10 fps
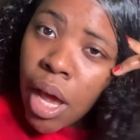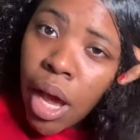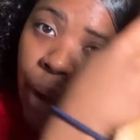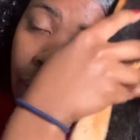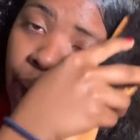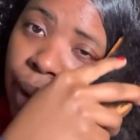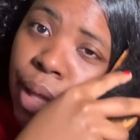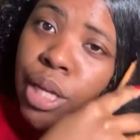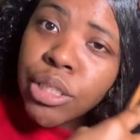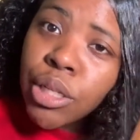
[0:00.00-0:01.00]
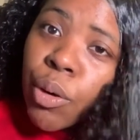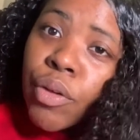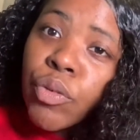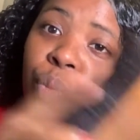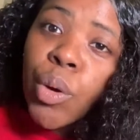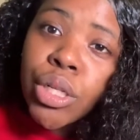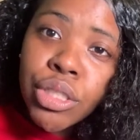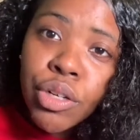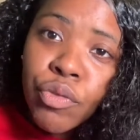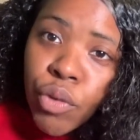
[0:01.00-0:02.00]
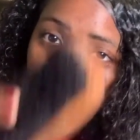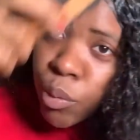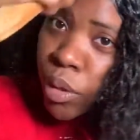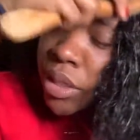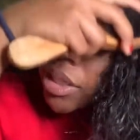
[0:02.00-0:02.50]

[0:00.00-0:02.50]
Okay, so if you want it to the front, you want to